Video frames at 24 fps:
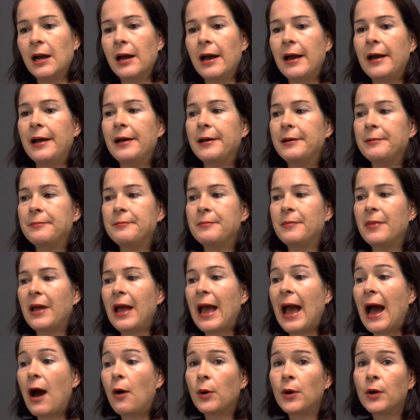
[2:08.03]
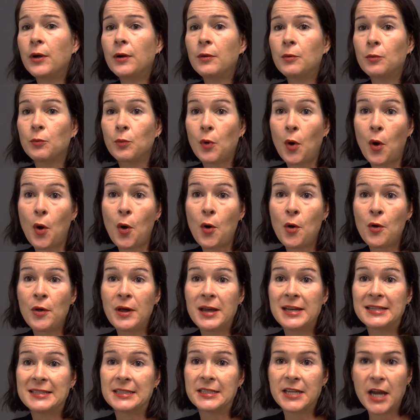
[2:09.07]
Our role
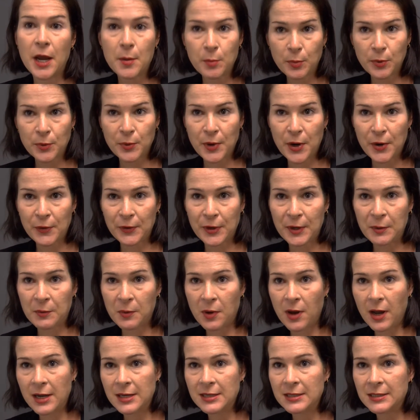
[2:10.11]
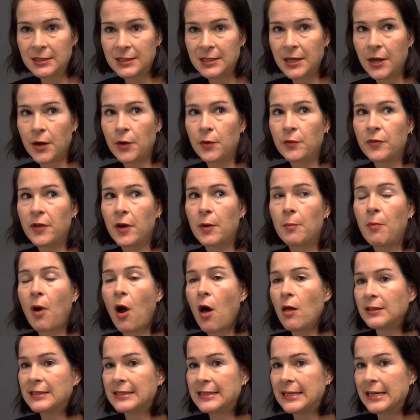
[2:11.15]
is a temporary one, so the
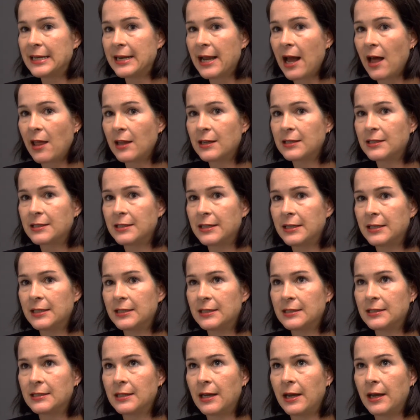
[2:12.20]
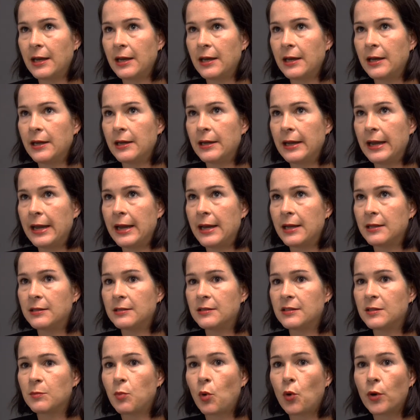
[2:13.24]
policy analysis and
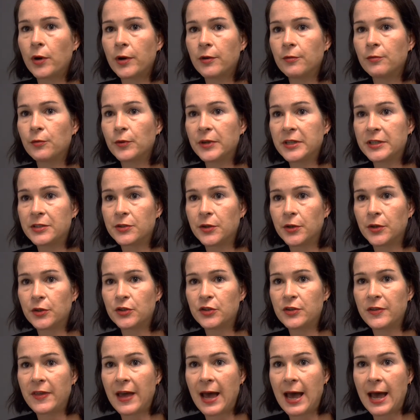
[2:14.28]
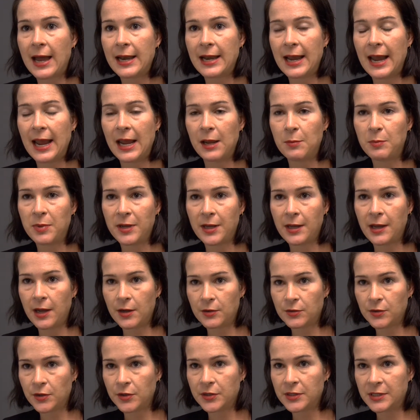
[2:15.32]
supportive research that
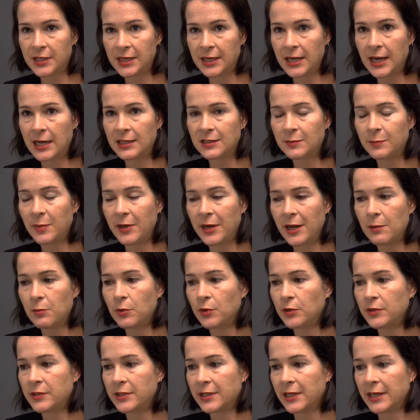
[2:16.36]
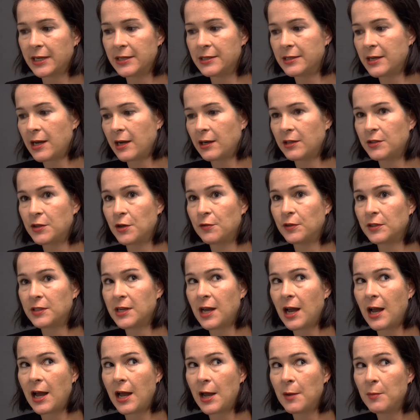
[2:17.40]
APHRC has been able to conduct over
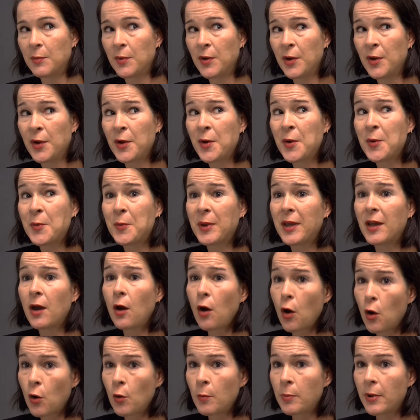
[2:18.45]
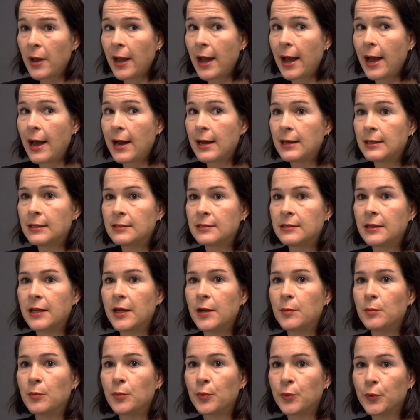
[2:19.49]
time, we hope has
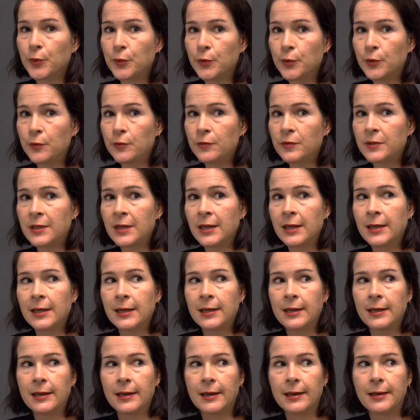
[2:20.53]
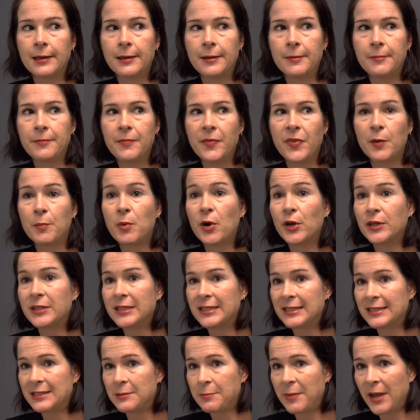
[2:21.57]
improved the
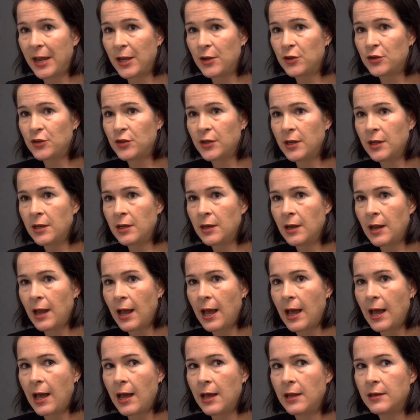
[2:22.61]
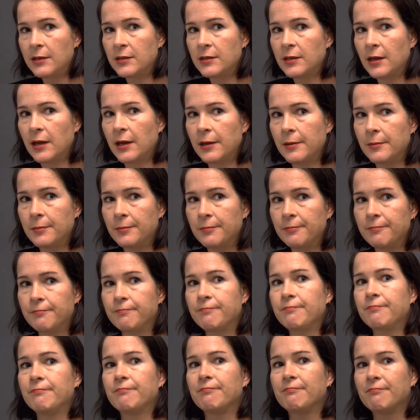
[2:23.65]
participation and
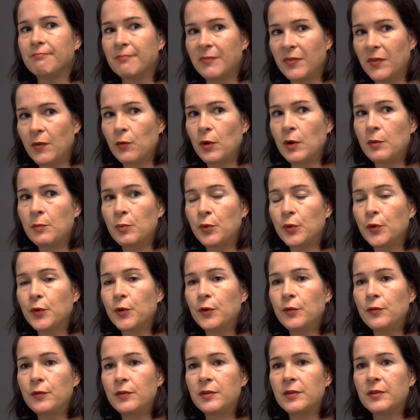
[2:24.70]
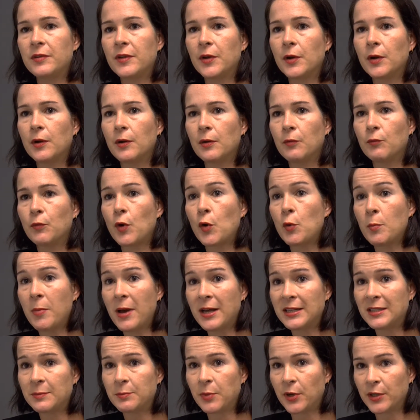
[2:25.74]
improved the
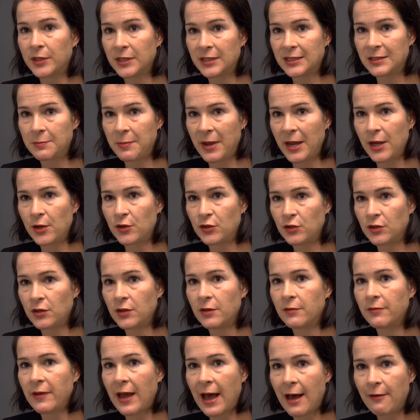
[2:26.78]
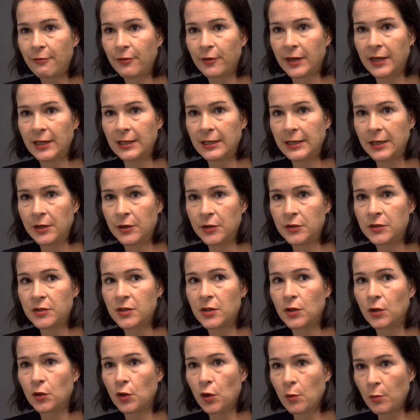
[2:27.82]
robust participation of African leaders to
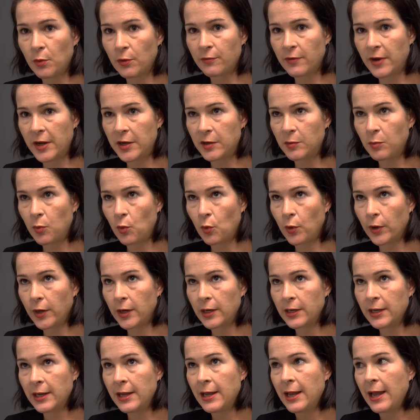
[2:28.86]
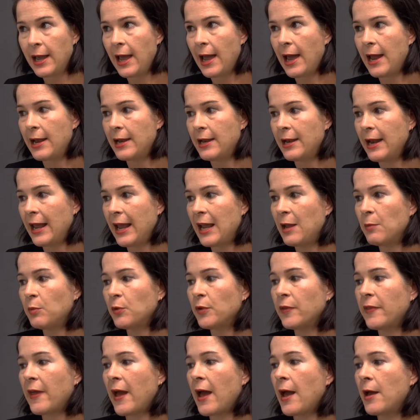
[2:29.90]
the Global Fund Board and
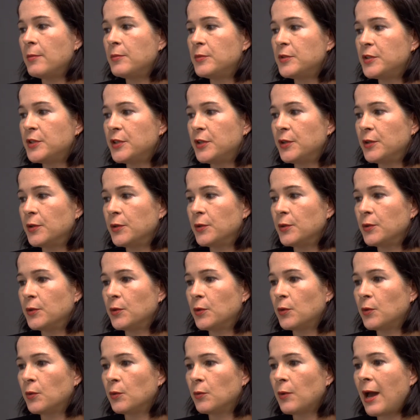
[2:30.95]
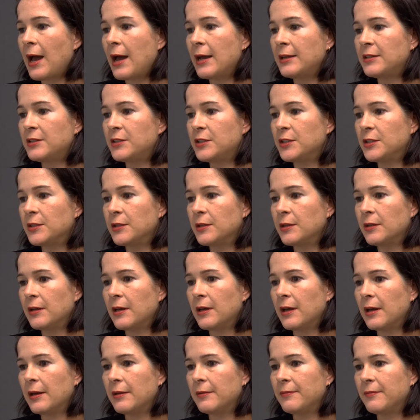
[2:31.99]
enabled them to rise
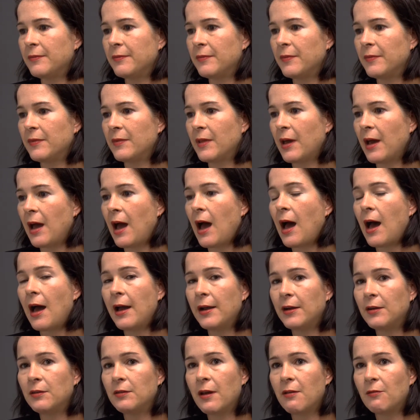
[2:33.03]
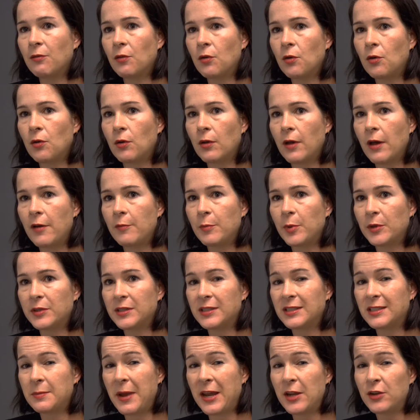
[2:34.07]
to a higher level of
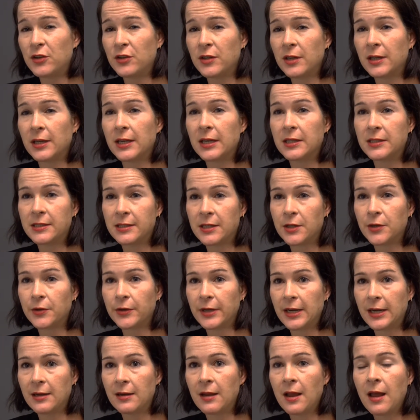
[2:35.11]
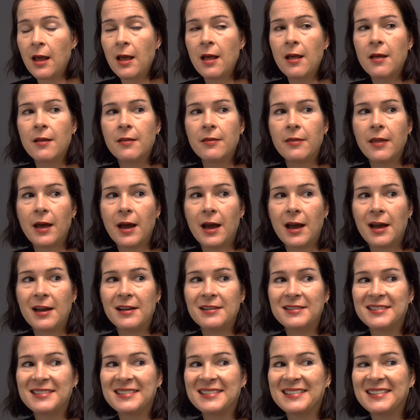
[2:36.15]
participation, considering
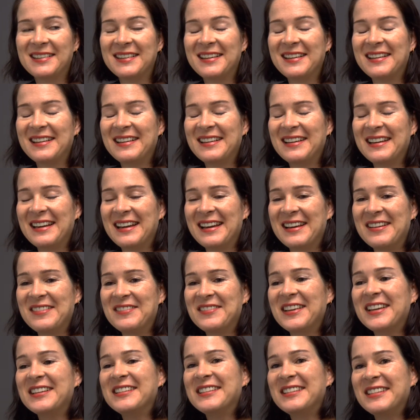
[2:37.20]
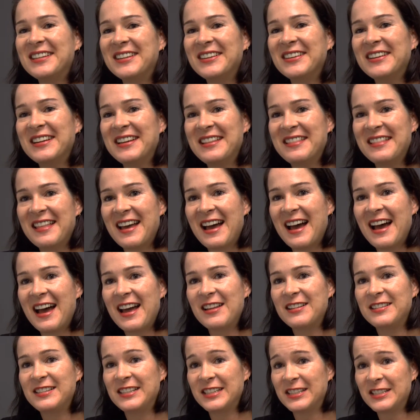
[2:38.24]
that
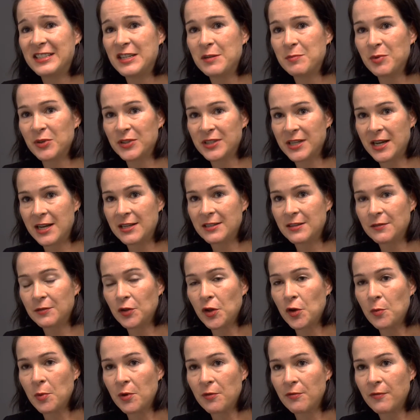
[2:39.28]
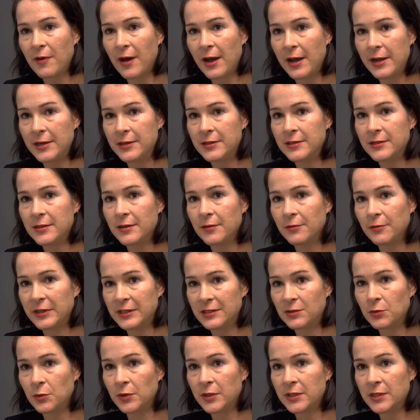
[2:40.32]
60% of Global Fund
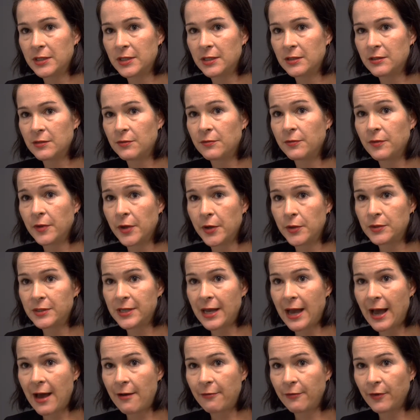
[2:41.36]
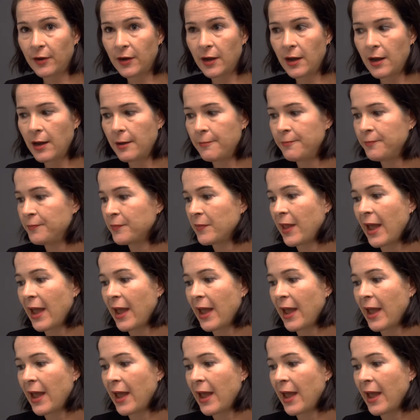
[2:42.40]
resources flow to Africa.